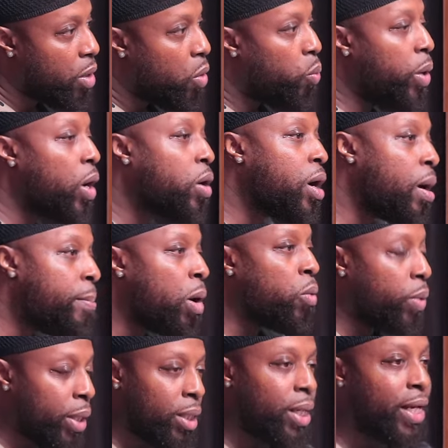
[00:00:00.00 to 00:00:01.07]
We'll come
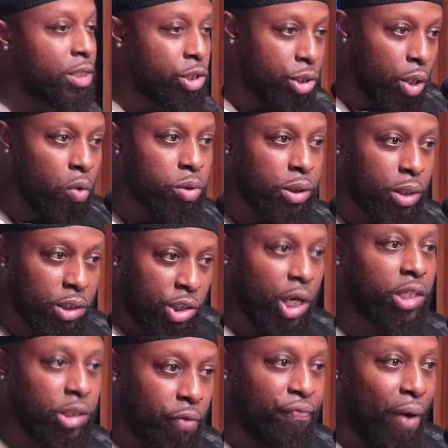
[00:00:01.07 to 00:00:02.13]
up with an excuse to
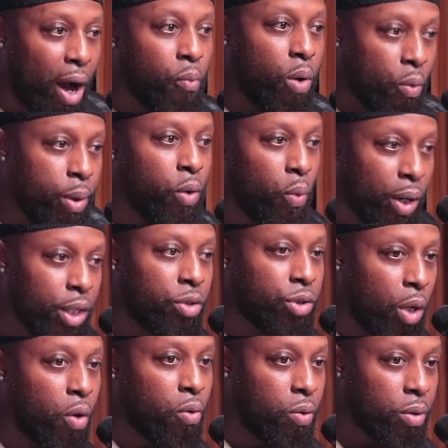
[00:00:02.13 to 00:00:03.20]
justify what we want to
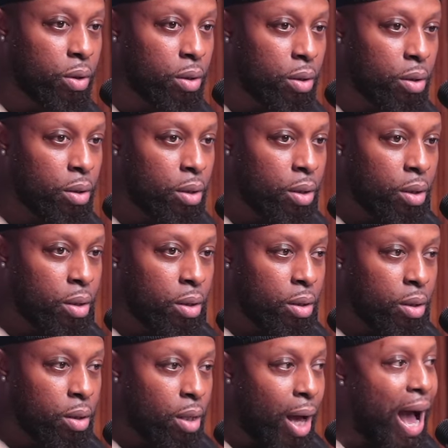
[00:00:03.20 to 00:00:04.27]
do.
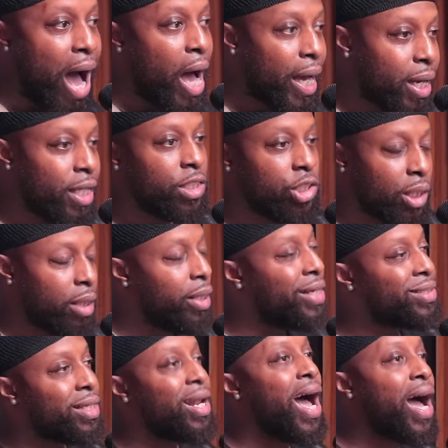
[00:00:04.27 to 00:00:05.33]
I can,
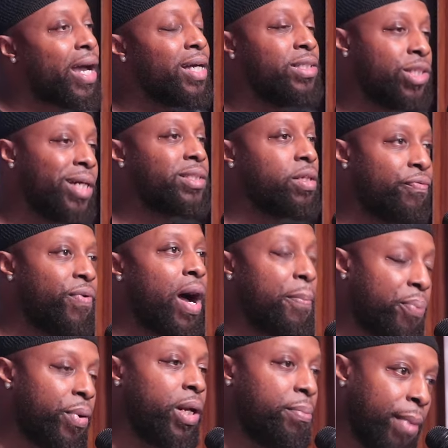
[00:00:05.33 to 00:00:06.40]
listen, I can justify
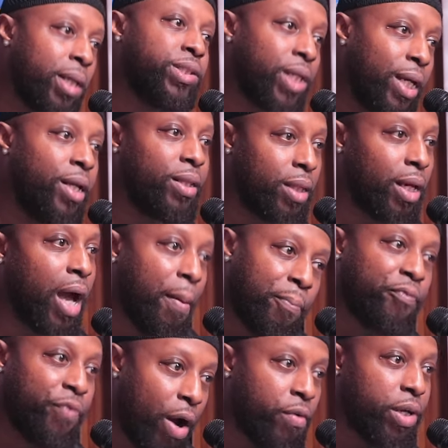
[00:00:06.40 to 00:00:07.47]
pretty much anything.
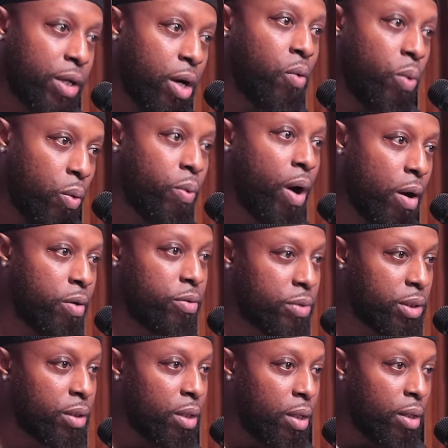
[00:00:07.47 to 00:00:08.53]
I'm very good with
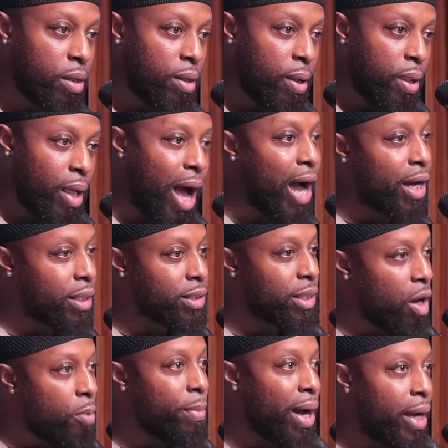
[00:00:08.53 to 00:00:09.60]
words. I could
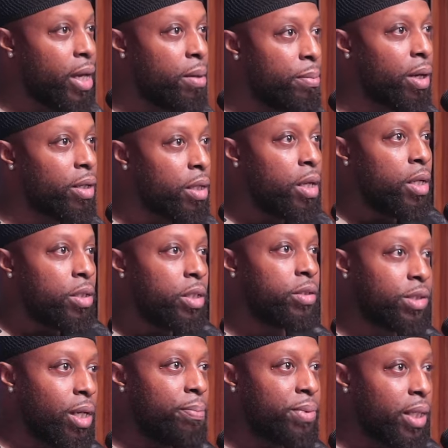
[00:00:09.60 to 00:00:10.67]
tell my email
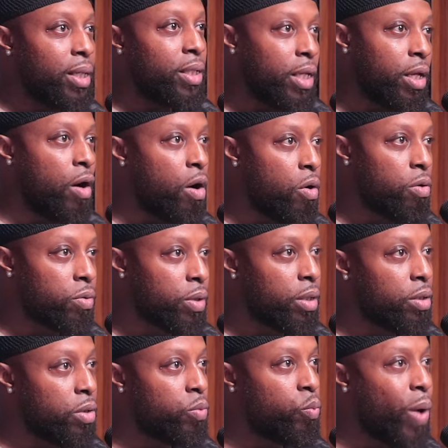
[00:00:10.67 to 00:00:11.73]
something, oh,
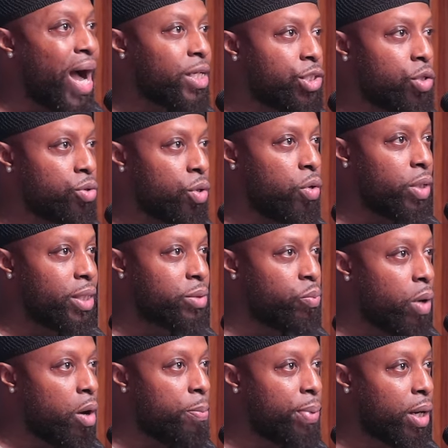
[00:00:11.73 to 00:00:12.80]
why'd you do this?
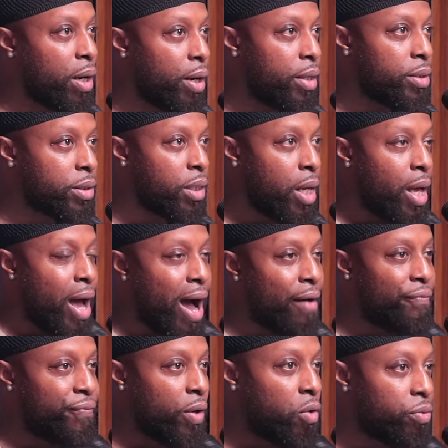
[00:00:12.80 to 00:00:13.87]
Well, because I
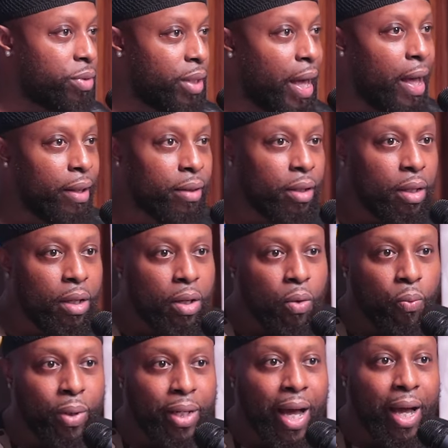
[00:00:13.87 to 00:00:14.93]
felt that
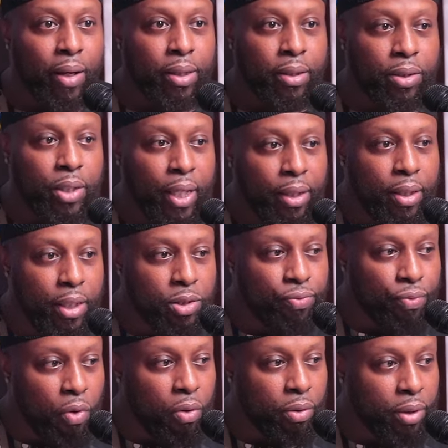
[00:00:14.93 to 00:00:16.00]
when I did this
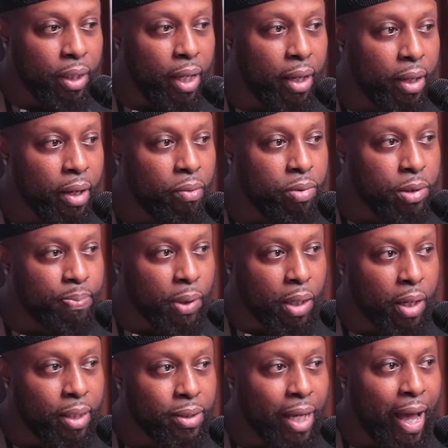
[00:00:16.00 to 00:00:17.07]
wrong thing, it was
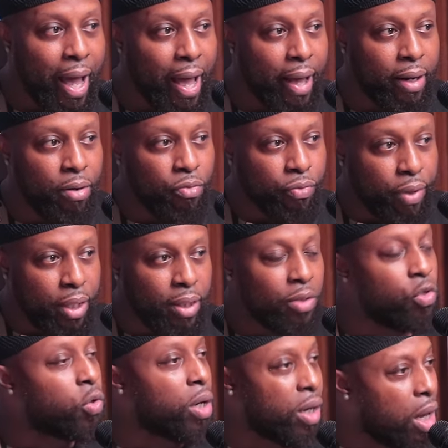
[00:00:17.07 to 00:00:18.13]
because I had a reason.
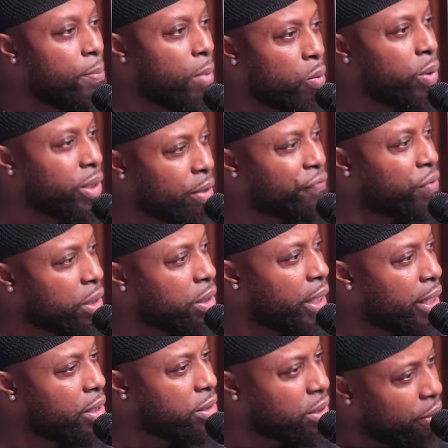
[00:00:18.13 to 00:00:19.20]
You could come up with different
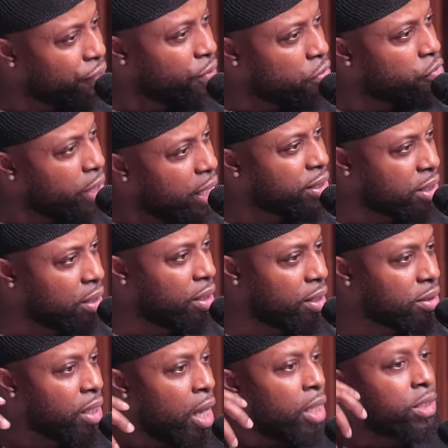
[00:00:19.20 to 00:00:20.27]
things, different
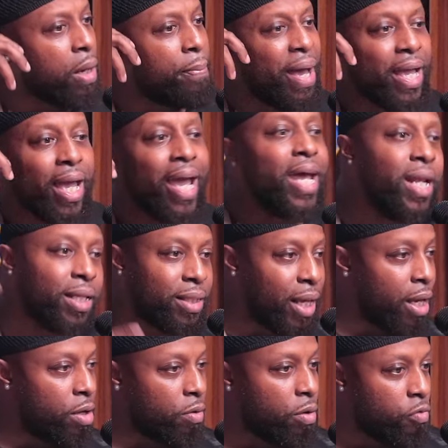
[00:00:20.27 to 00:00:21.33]
reasonings to make
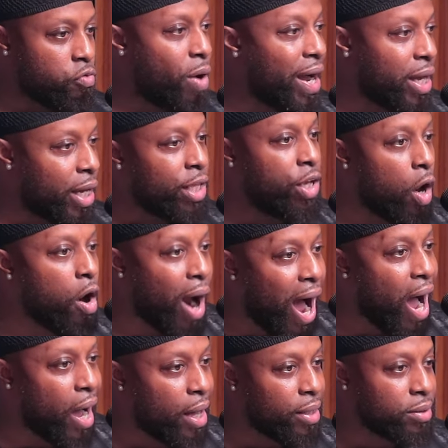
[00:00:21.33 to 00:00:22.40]
anything right in your
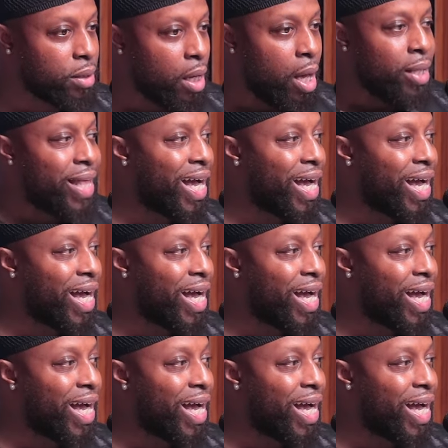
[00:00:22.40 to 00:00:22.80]
eyes.